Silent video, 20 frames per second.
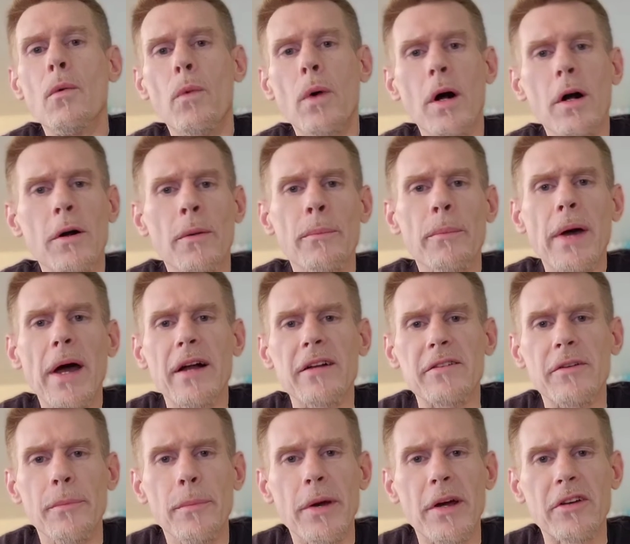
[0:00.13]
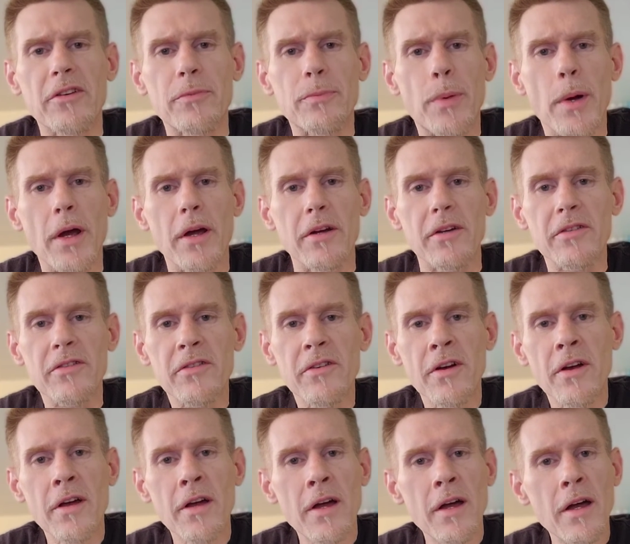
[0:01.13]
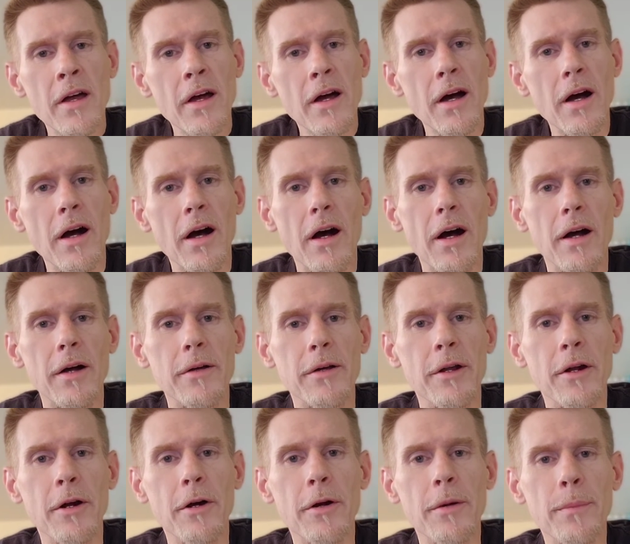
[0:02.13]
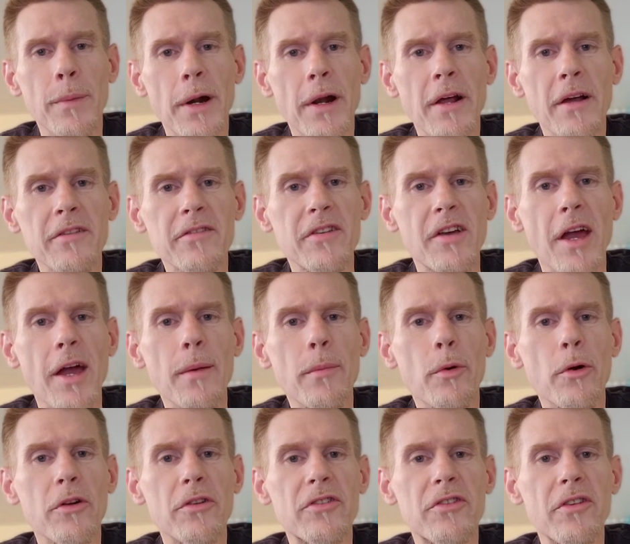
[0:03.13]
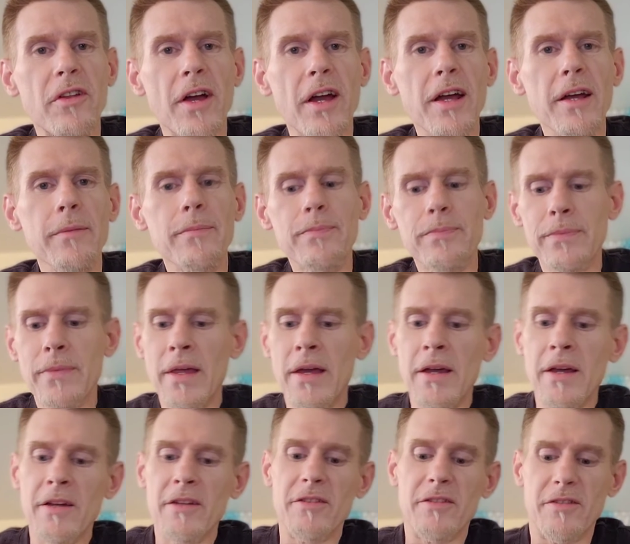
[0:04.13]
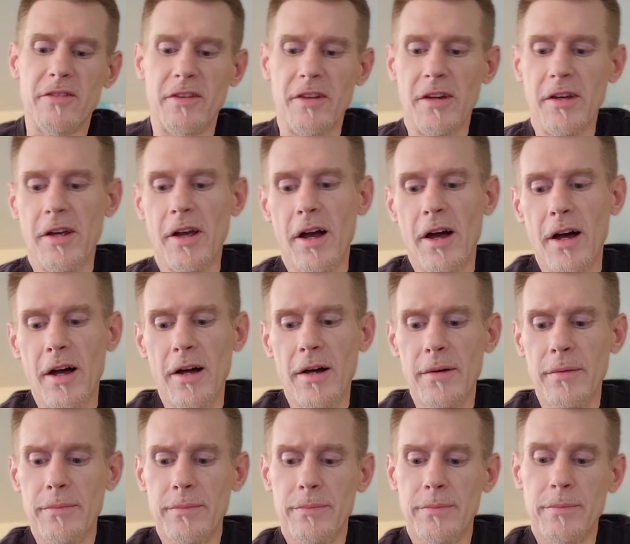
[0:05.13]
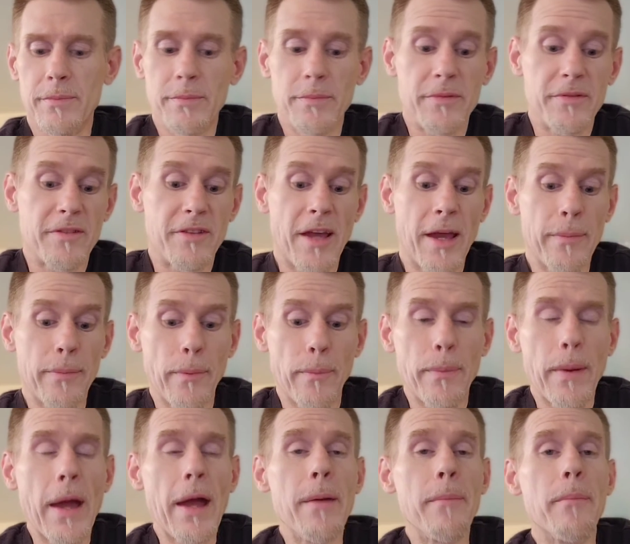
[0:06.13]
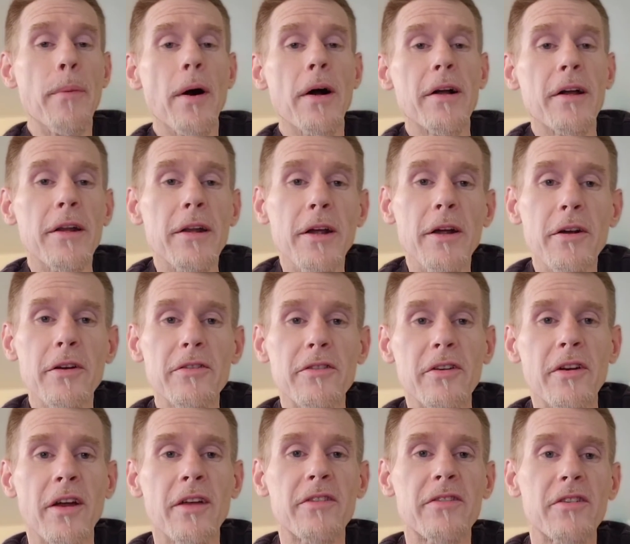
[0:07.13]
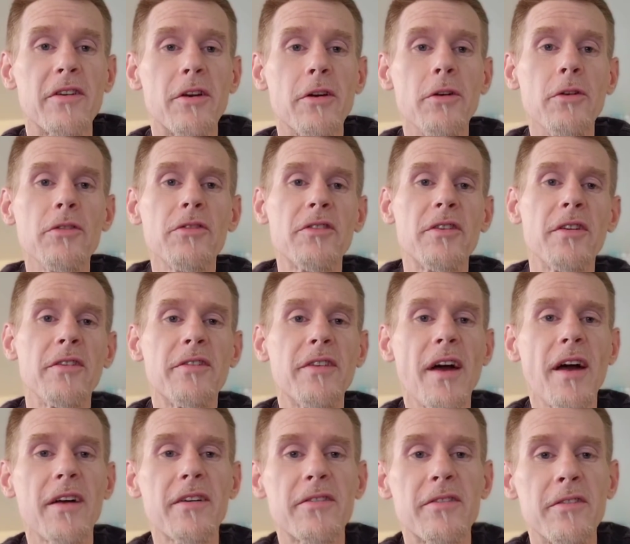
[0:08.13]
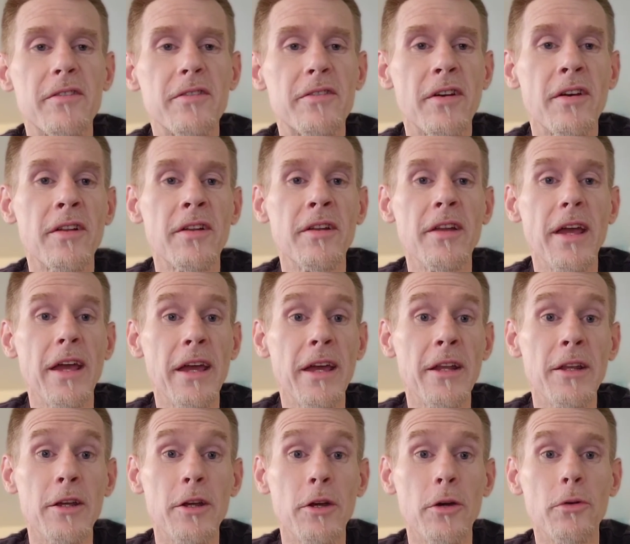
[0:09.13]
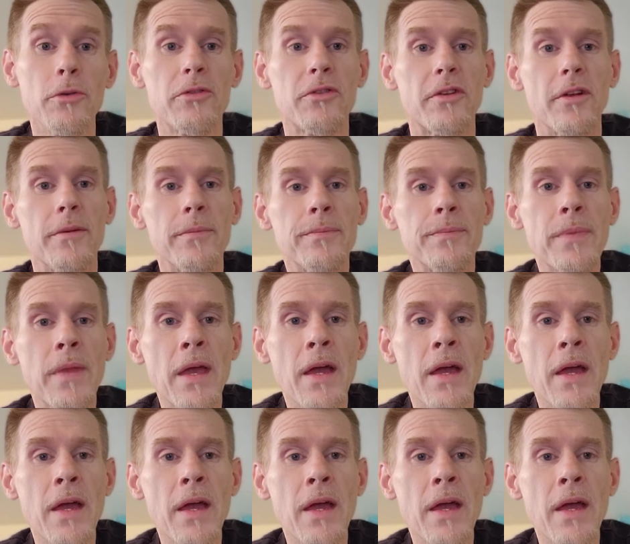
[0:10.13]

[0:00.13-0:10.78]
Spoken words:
Welcome back to Mixed Picks. My next game on the slate, it's the Tampa Bay Buccaneers against the Houston Texans in Houston.